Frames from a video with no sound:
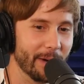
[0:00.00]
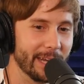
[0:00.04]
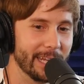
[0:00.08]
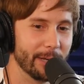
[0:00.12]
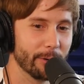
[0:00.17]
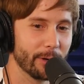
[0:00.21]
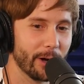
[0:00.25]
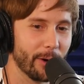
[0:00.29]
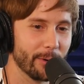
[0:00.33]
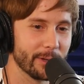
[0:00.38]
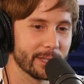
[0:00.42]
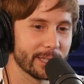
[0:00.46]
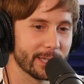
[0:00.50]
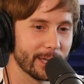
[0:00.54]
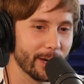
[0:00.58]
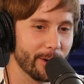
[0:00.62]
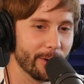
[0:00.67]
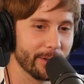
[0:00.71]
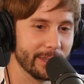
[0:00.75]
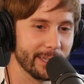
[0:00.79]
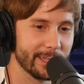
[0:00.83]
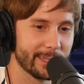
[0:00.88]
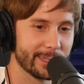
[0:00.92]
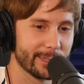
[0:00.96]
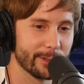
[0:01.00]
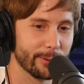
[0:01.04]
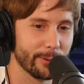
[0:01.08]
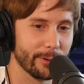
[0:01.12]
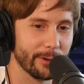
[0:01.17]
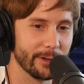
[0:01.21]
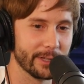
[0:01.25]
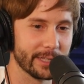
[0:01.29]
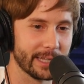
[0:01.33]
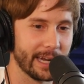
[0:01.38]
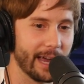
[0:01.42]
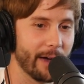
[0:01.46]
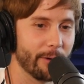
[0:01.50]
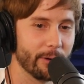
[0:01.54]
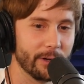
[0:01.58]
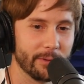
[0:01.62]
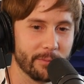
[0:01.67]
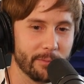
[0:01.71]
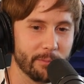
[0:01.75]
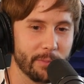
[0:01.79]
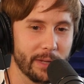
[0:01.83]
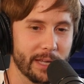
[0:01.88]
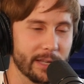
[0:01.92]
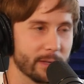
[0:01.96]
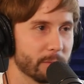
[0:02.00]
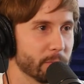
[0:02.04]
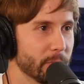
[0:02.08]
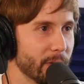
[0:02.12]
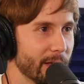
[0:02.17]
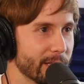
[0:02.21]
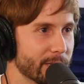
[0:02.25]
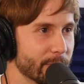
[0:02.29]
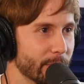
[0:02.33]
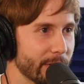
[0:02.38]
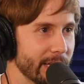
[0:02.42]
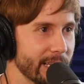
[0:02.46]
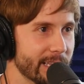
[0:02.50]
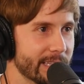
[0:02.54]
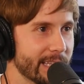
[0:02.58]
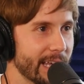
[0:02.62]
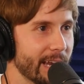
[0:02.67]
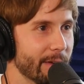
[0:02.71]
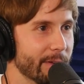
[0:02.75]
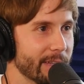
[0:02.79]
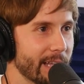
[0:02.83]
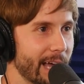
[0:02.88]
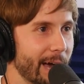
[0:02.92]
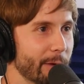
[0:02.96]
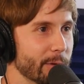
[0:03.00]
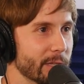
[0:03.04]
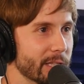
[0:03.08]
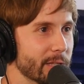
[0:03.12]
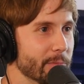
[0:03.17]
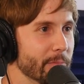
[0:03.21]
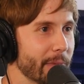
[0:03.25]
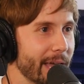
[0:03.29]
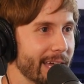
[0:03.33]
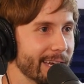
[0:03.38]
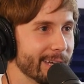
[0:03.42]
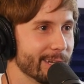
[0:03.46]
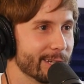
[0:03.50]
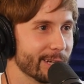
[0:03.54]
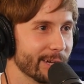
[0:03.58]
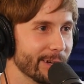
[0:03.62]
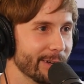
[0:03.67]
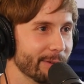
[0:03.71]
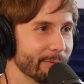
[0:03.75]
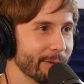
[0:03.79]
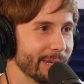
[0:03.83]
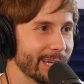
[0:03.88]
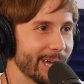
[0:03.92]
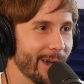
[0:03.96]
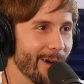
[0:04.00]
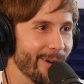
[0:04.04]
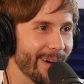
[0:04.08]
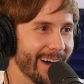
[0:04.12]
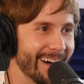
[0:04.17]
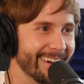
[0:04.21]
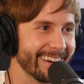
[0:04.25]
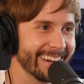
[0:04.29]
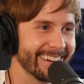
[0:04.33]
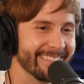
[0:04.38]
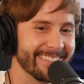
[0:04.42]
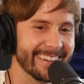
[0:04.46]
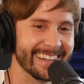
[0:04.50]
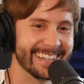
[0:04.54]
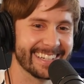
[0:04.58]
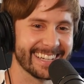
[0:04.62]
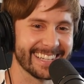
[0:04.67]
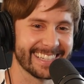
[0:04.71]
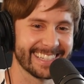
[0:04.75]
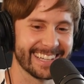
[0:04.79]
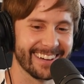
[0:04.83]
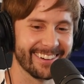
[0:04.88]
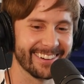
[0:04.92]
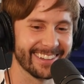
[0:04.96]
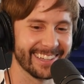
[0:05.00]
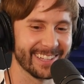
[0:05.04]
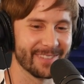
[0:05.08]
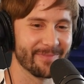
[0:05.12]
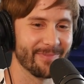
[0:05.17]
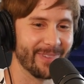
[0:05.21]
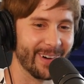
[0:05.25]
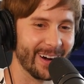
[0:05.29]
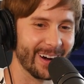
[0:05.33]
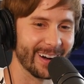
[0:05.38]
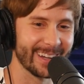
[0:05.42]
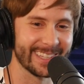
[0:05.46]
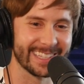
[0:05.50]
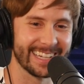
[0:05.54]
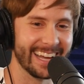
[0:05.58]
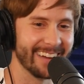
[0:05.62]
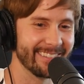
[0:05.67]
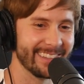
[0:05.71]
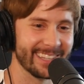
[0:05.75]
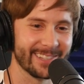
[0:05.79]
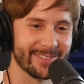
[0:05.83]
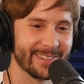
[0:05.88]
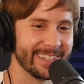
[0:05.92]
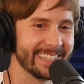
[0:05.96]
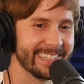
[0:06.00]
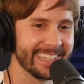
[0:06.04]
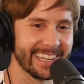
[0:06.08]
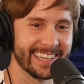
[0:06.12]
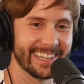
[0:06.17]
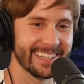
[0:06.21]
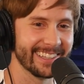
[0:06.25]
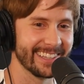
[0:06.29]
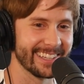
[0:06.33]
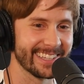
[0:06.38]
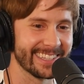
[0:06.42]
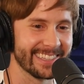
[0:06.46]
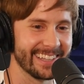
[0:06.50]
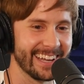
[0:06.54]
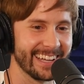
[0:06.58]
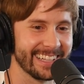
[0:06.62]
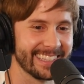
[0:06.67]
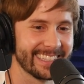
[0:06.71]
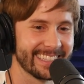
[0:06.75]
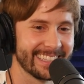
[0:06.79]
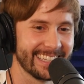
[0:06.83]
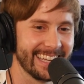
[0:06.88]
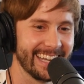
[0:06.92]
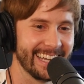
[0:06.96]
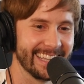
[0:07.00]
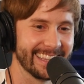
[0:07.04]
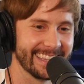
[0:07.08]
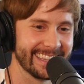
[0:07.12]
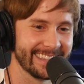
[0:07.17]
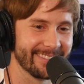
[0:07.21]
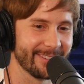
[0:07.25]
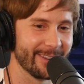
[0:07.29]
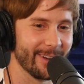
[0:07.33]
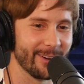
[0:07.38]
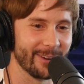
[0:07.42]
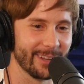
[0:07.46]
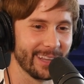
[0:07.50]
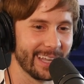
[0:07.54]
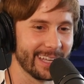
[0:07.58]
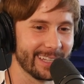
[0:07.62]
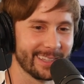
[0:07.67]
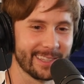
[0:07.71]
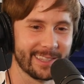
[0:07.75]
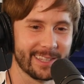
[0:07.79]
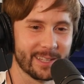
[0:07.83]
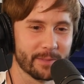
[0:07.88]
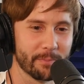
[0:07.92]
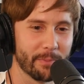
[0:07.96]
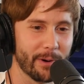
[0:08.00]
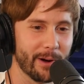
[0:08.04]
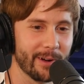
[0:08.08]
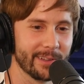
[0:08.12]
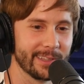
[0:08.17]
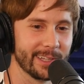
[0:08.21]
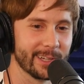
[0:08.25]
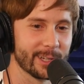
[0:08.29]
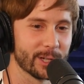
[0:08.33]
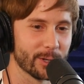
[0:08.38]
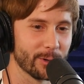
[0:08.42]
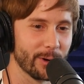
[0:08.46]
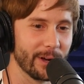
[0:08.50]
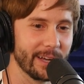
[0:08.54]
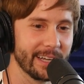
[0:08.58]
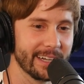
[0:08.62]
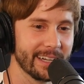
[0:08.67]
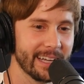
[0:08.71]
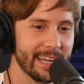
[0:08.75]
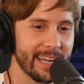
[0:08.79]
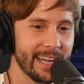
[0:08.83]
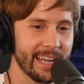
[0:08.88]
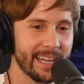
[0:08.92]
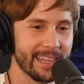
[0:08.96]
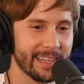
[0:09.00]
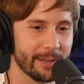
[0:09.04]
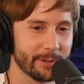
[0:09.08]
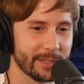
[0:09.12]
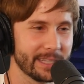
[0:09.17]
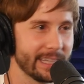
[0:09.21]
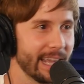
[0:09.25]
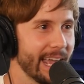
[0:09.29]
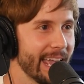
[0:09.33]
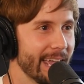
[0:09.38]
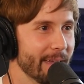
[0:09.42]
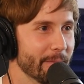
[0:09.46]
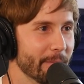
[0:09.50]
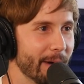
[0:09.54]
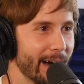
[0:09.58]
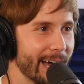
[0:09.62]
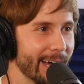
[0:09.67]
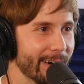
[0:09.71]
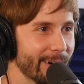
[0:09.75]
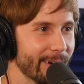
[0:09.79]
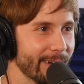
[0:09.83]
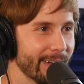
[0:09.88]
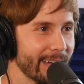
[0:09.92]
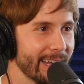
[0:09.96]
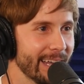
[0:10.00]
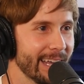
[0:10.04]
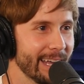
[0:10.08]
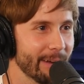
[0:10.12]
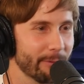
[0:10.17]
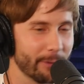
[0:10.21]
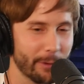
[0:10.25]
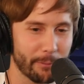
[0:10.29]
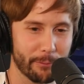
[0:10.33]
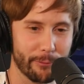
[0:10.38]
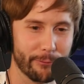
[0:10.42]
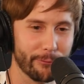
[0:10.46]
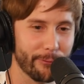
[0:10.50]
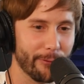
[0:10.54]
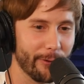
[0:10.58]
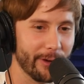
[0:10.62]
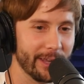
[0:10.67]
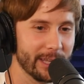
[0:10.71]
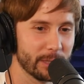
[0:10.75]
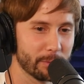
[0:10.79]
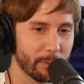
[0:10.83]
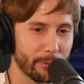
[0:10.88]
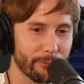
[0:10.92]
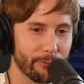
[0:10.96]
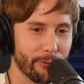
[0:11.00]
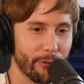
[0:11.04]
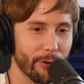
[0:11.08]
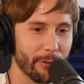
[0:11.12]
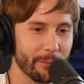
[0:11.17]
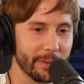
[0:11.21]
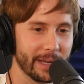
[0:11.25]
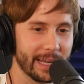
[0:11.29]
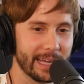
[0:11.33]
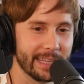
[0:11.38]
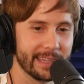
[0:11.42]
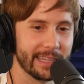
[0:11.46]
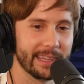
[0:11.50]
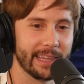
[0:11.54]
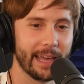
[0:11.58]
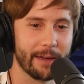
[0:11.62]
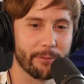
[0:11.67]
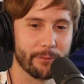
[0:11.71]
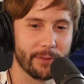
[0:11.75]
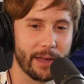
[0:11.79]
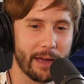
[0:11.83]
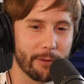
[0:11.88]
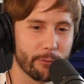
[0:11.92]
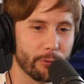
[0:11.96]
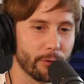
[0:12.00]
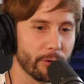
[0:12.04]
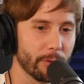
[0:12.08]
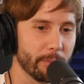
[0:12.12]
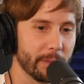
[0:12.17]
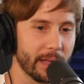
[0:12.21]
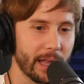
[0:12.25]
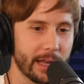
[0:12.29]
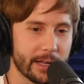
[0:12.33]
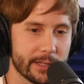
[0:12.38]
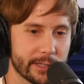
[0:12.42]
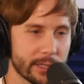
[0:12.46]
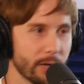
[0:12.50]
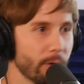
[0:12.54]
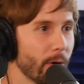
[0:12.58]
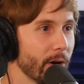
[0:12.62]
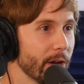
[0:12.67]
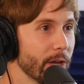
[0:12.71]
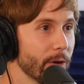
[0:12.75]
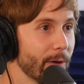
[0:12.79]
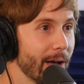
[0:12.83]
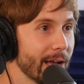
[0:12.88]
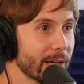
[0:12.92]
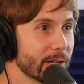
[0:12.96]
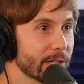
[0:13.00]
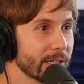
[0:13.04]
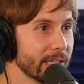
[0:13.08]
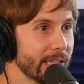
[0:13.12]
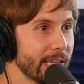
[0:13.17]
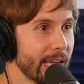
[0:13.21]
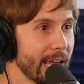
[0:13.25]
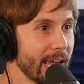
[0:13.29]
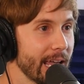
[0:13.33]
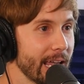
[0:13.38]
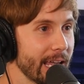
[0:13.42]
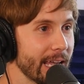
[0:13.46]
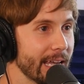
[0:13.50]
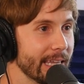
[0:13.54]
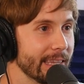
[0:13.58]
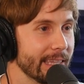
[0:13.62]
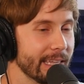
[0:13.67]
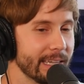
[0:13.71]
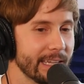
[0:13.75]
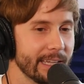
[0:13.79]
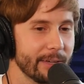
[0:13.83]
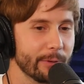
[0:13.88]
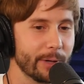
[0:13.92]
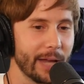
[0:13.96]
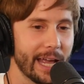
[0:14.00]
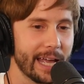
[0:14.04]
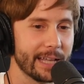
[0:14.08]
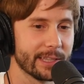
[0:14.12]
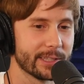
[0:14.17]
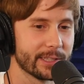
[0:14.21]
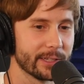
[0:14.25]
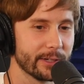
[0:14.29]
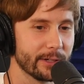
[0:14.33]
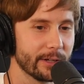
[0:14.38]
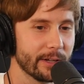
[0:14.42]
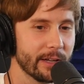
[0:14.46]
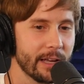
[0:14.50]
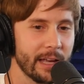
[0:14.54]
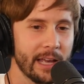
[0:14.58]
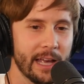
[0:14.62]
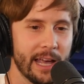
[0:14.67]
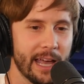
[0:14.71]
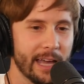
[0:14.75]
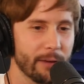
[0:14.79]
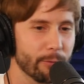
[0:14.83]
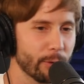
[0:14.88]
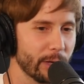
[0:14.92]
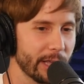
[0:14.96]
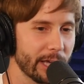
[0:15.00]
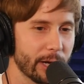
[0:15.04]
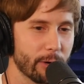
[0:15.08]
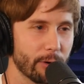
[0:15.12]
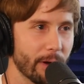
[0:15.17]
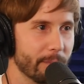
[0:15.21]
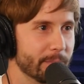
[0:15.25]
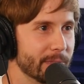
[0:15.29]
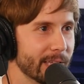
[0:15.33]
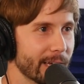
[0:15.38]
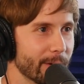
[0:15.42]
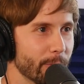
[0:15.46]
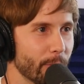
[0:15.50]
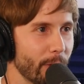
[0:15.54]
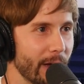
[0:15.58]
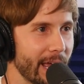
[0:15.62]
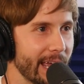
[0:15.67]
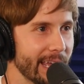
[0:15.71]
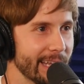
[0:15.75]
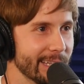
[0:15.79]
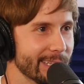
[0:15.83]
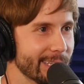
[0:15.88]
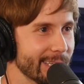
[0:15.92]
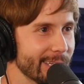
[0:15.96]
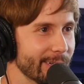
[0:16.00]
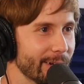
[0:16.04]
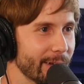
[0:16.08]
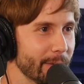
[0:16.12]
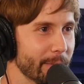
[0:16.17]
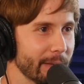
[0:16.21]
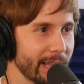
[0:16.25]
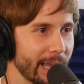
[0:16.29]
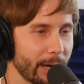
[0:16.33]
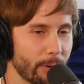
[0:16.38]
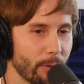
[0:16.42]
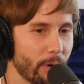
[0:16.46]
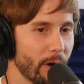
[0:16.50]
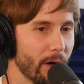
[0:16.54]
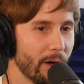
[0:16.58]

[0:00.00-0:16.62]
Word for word: But he would always go on these tours, and I would be his plus one. He'd say I was his manager, and we'd go out and we'd nice. just go to these bars and have these ridiculous nights, and go to like this bar in Detroit that was in the Eight Mile where perform- he's performing, and then everyone would be like, "So, are you actually gay?" And then he would answer in really cryptic ways. You know, he'd be like, yeah.